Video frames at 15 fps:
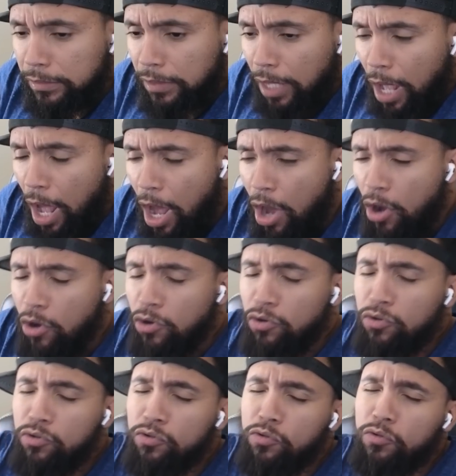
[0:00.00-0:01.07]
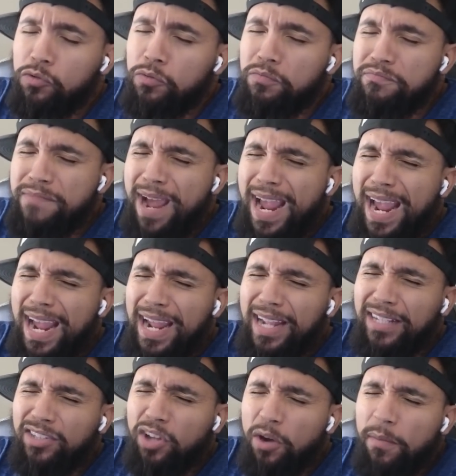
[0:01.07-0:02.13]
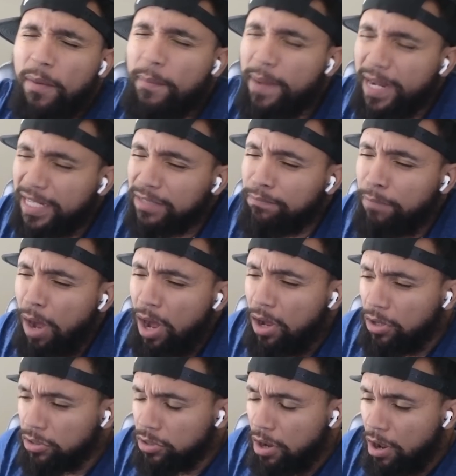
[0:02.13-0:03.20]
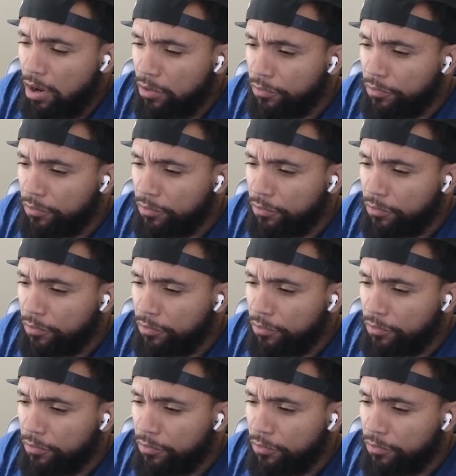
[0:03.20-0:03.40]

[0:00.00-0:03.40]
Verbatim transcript: Oh, man. Tore my man's balls off.